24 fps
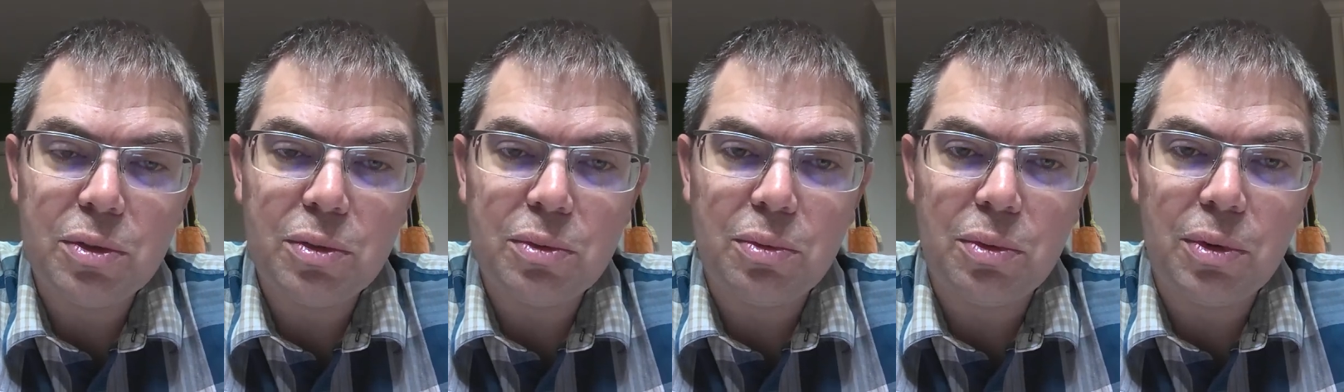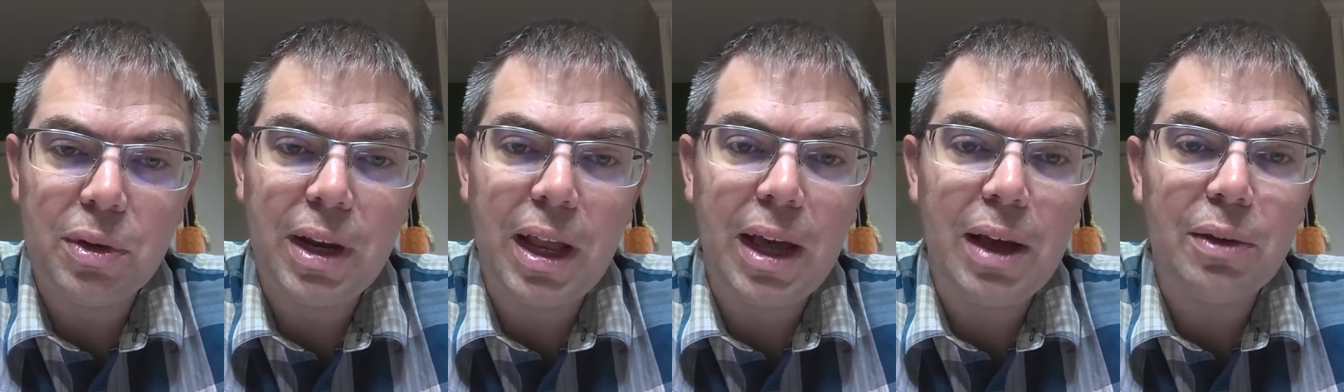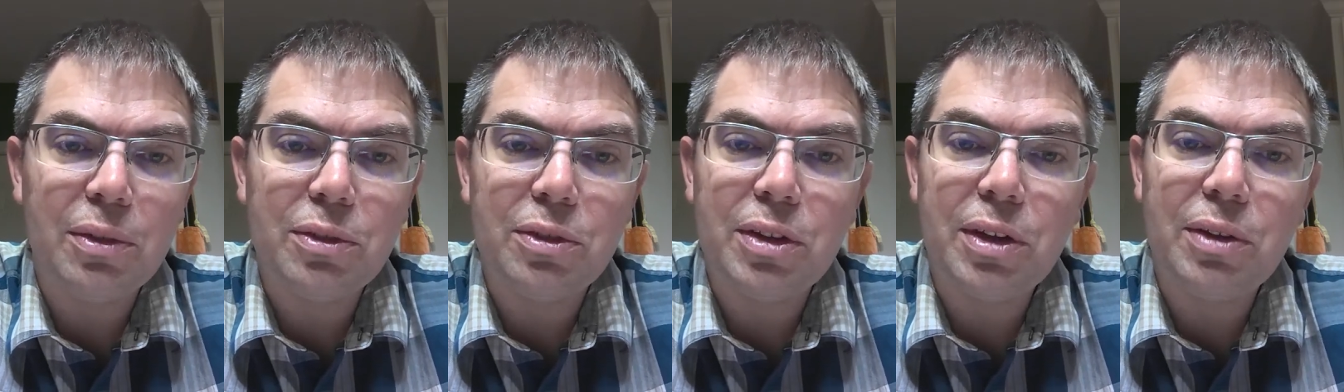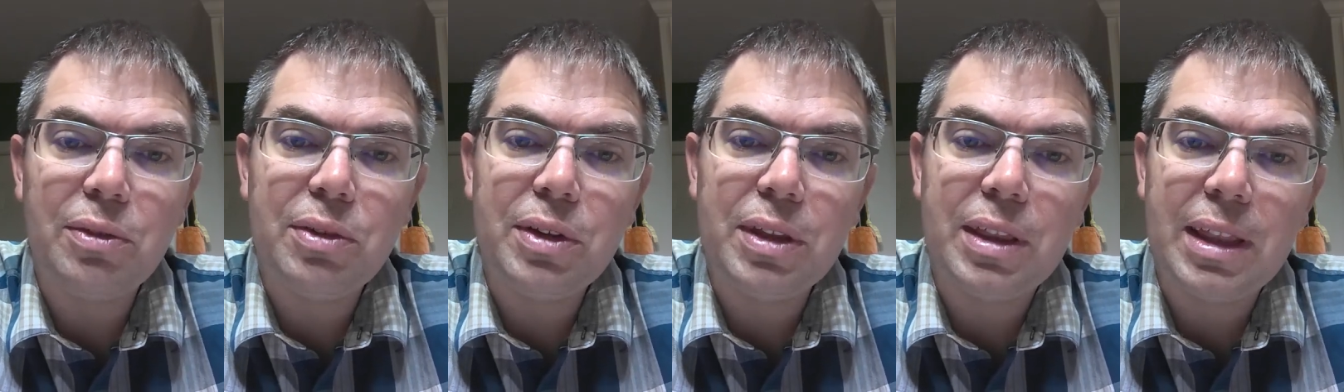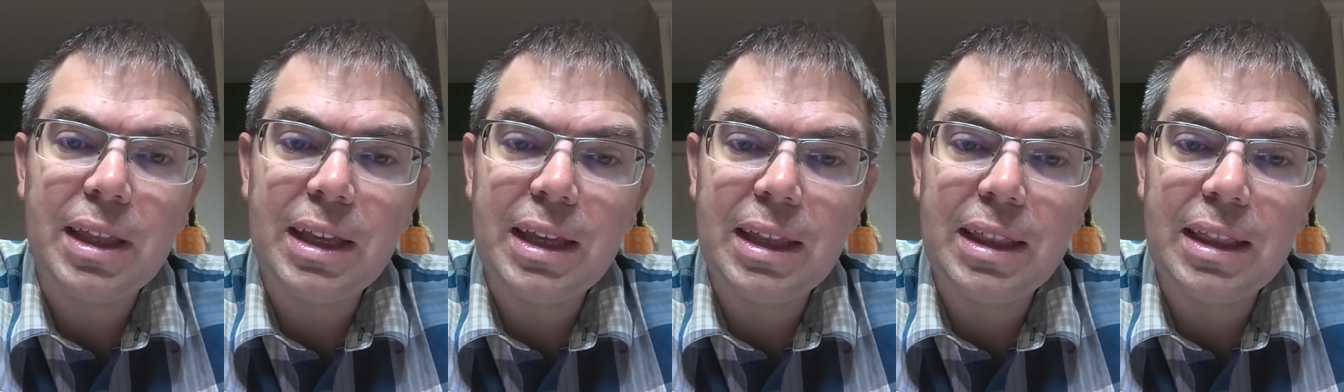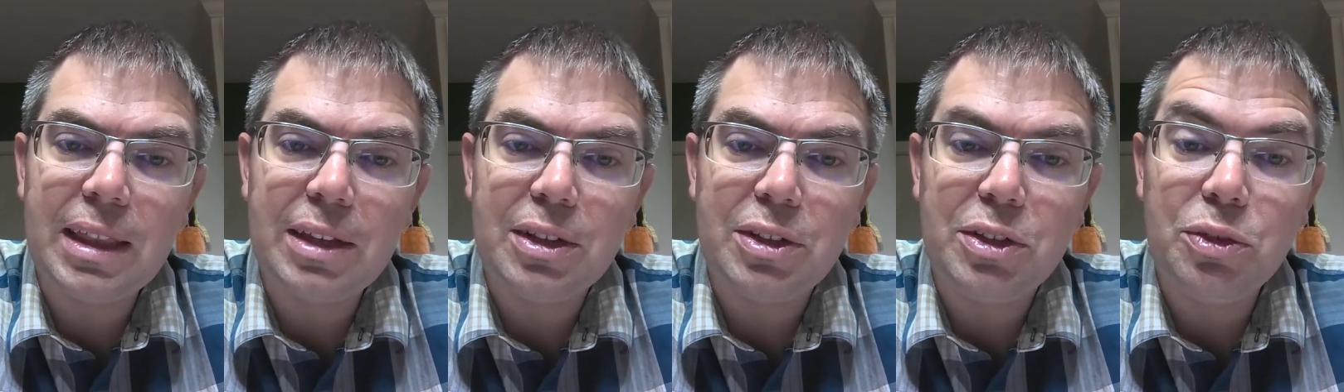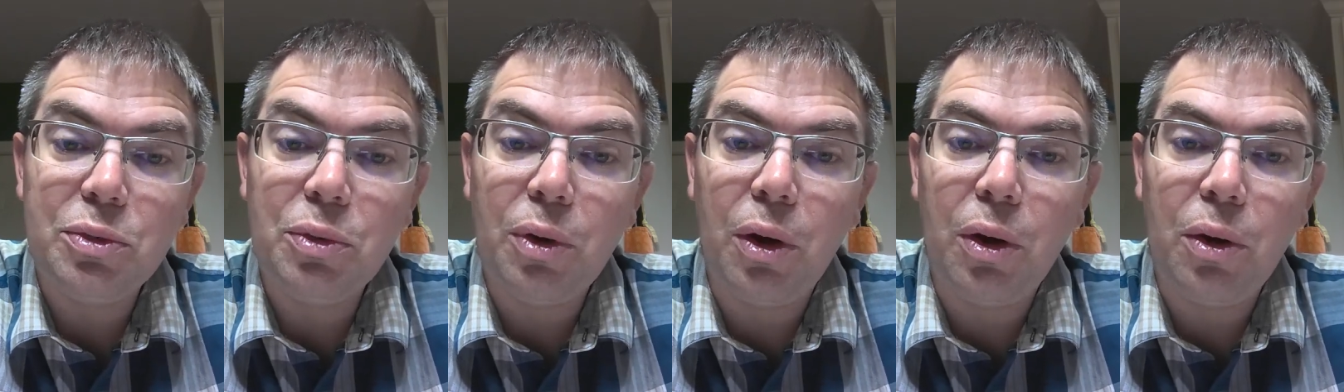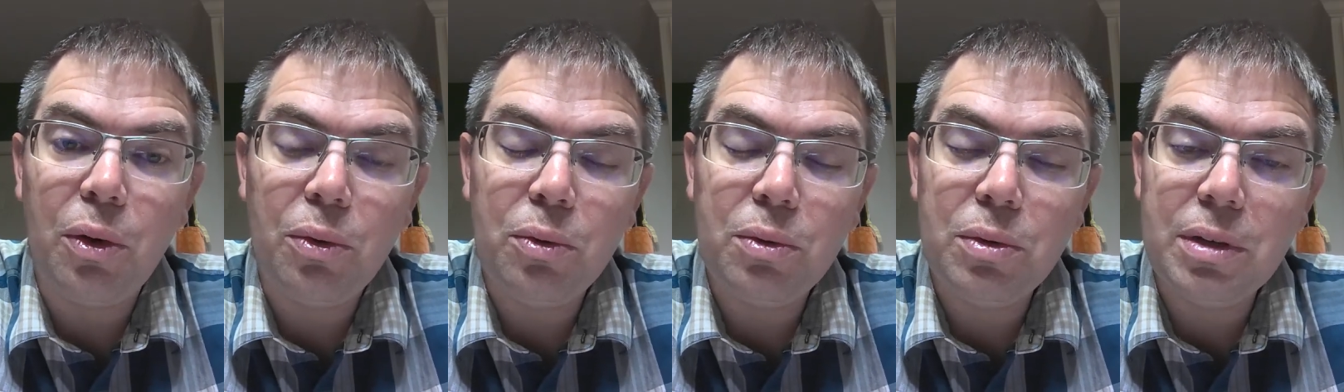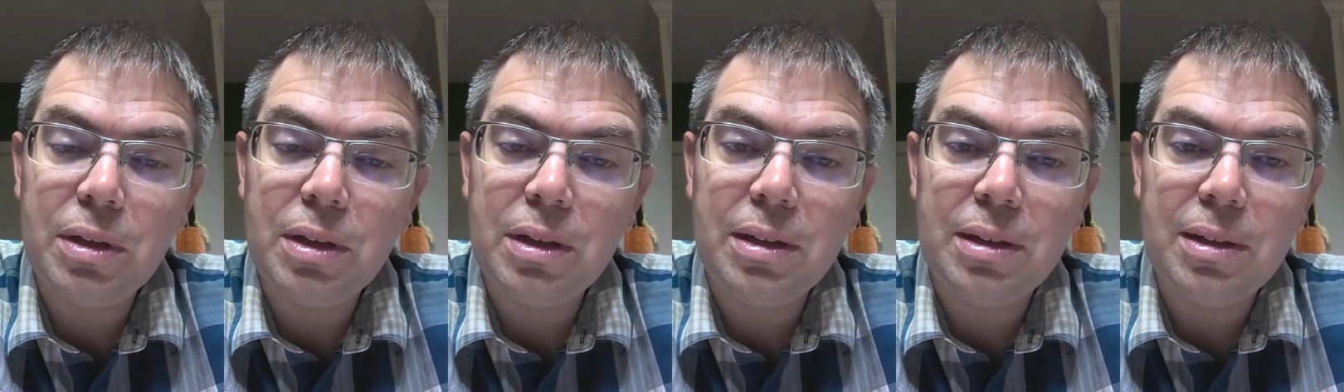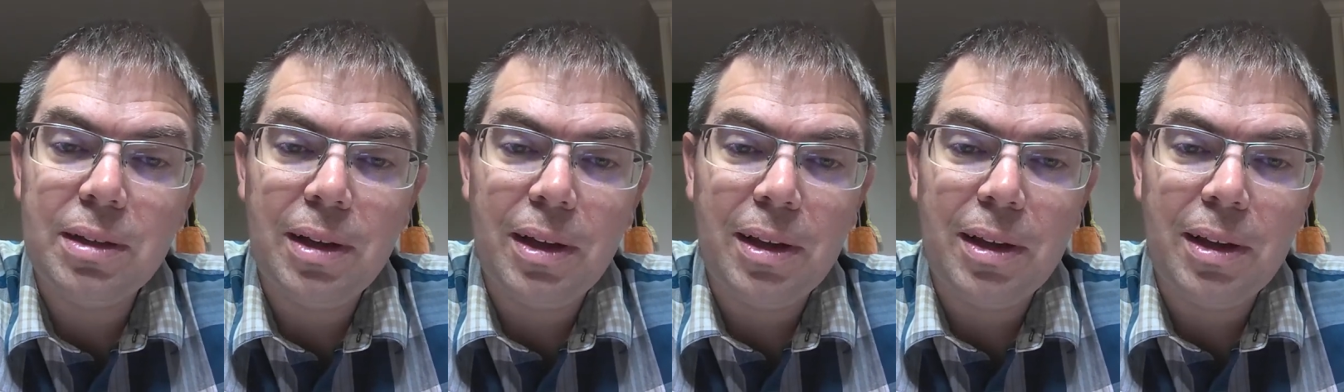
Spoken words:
renounce everything that you own.